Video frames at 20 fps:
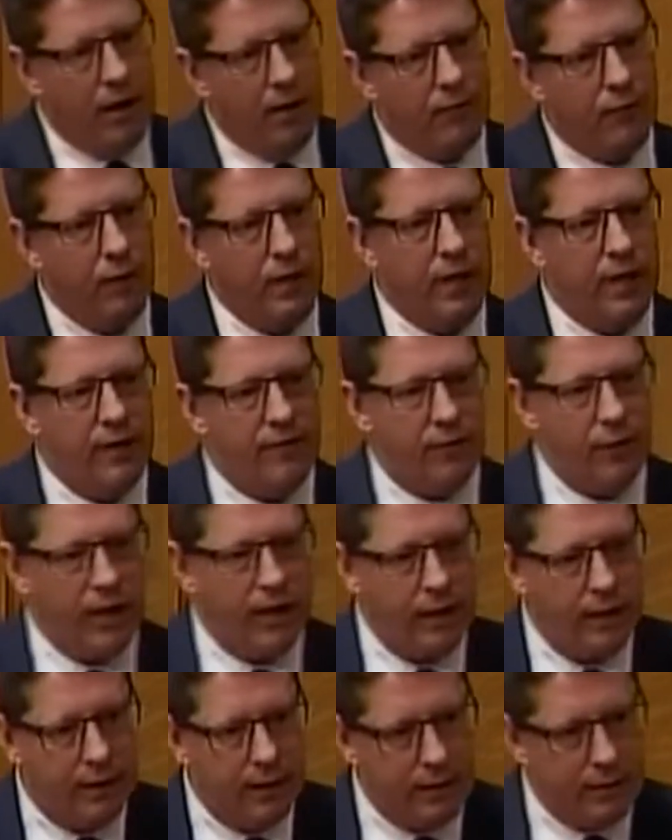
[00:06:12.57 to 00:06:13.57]
if
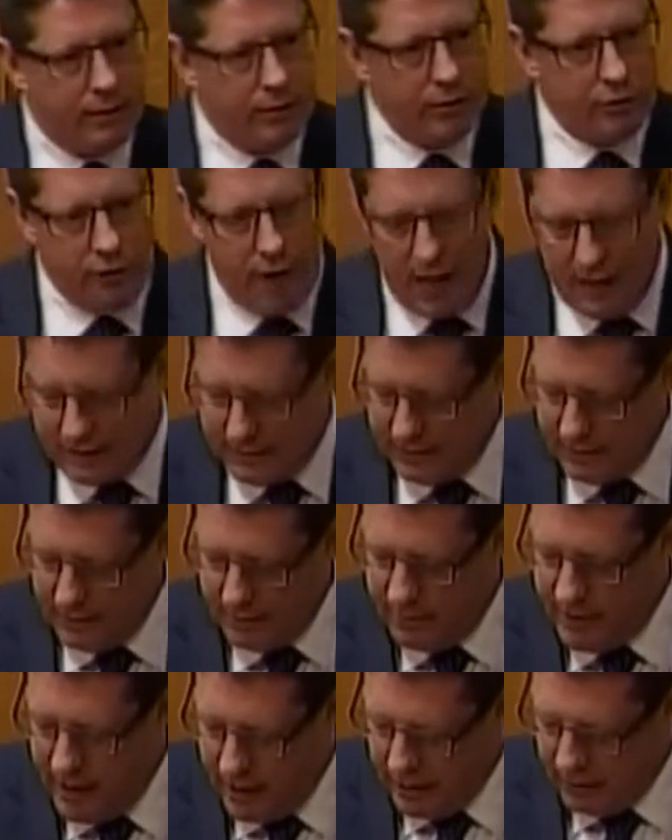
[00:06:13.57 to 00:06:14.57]
we contrast and
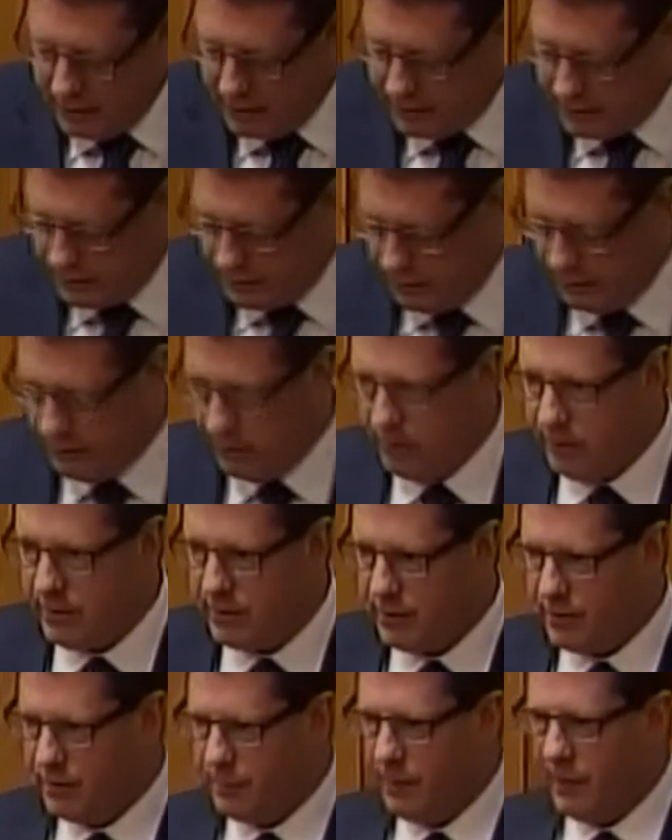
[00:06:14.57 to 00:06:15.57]
compare, Mr.